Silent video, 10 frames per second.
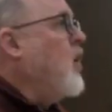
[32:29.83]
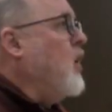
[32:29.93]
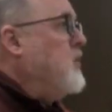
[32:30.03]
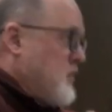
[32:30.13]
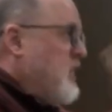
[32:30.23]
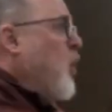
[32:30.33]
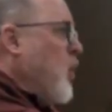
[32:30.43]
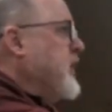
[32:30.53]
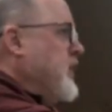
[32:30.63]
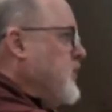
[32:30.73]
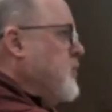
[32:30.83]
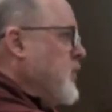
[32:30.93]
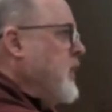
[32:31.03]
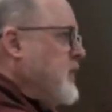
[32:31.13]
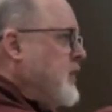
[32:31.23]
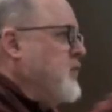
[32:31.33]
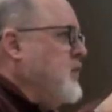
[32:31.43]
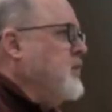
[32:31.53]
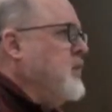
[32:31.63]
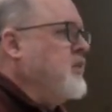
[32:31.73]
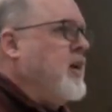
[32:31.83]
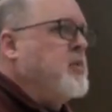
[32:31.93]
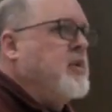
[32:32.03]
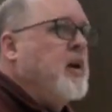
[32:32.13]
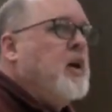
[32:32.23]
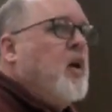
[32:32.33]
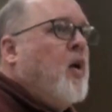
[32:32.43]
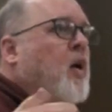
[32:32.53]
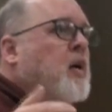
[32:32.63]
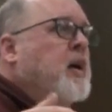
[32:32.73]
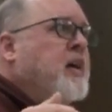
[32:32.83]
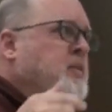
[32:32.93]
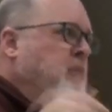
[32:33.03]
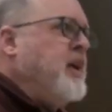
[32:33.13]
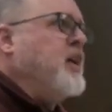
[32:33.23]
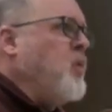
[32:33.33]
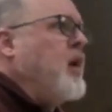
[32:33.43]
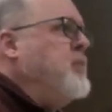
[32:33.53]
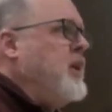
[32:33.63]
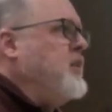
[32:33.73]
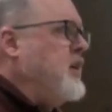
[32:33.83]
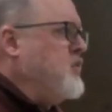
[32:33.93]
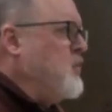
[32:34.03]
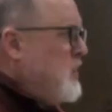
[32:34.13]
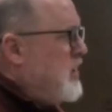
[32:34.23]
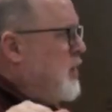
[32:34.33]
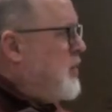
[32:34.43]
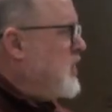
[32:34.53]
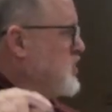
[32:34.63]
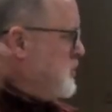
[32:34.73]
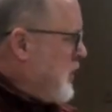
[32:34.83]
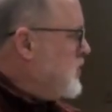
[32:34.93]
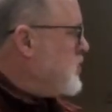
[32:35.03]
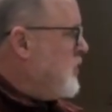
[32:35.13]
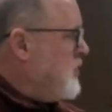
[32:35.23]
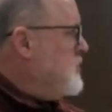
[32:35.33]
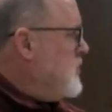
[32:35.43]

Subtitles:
Or organisms, right? That's the example there. Or it's a being qua being that's really about a spiritual